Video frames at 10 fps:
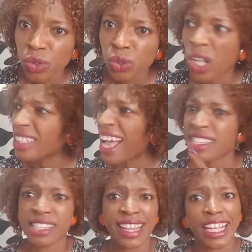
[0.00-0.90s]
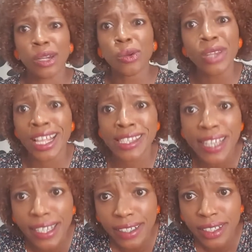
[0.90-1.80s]
Not acting like a
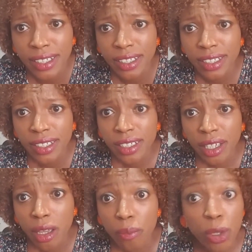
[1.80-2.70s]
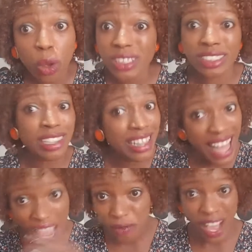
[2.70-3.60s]
lunatic. Because
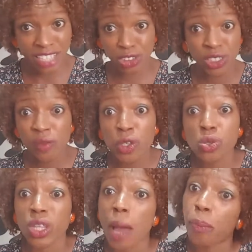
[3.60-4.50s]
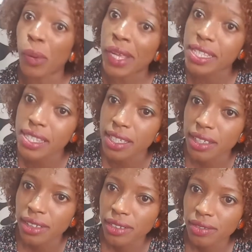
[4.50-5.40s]
life has driven you to that point.
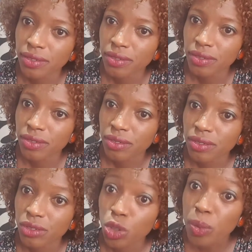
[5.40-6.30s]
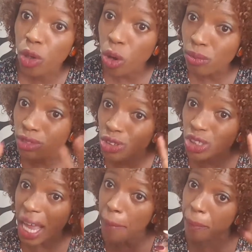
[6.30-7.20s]
You become
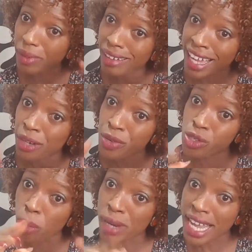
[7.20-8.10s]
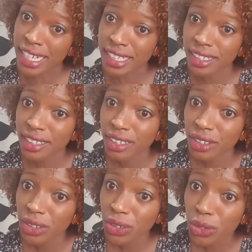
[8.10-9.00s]
sharp like razor blade.
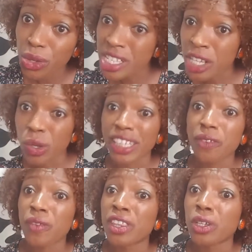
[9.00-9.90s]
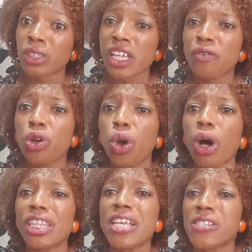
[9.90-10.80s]
You think you are defending yourself.
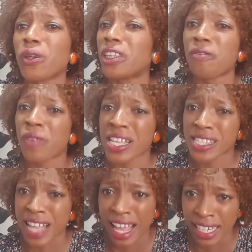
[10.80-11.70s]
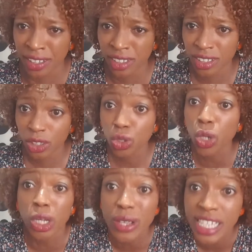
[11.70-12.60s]
God is your defense, darling. You're
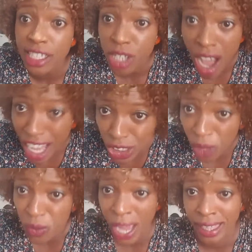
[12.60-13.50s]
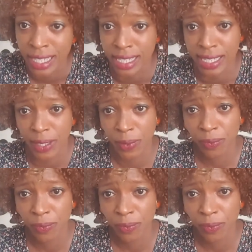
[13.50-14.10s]
losing too much of your identity.